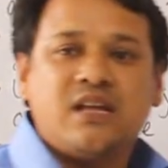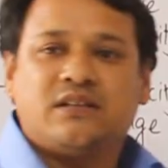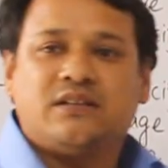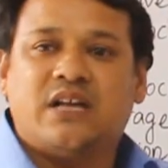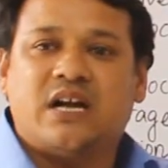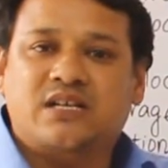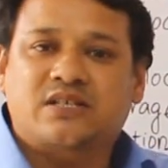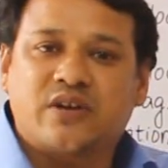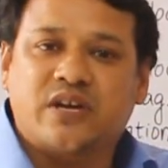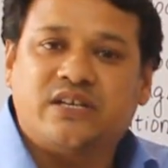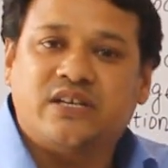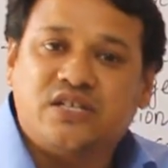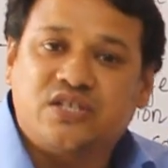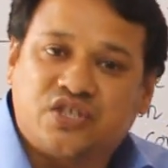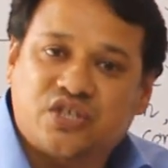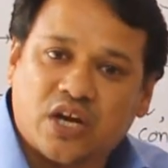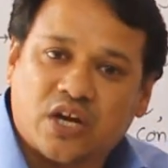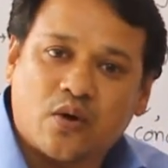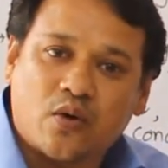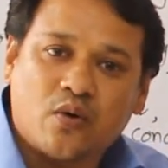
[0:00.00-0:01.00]
that's why it is
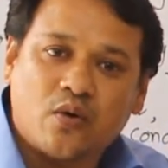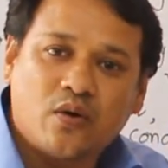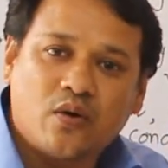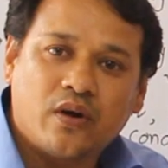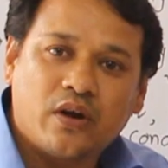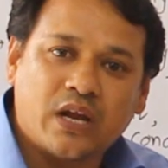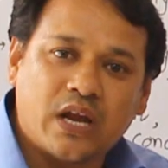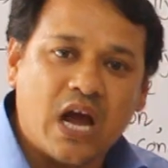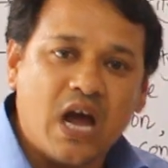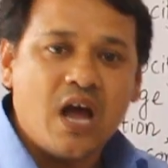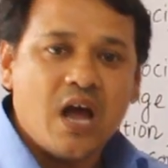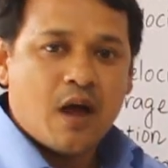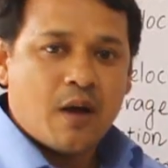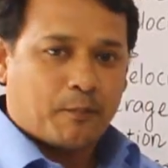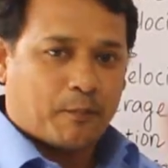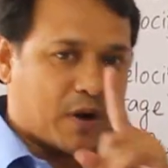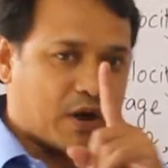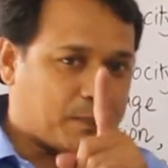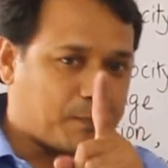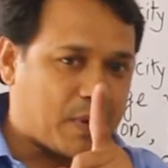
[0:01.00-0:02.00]
0. Yeah,
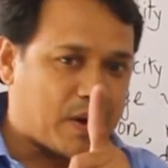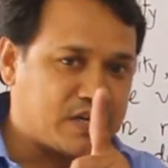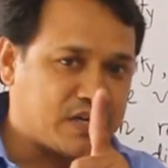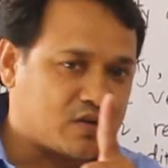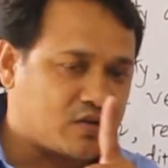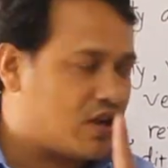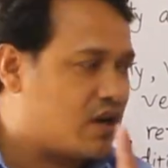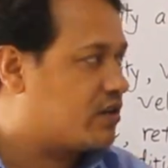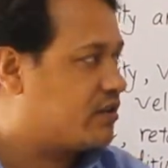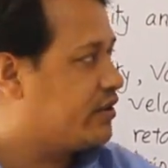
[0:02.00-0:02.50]
perpendicular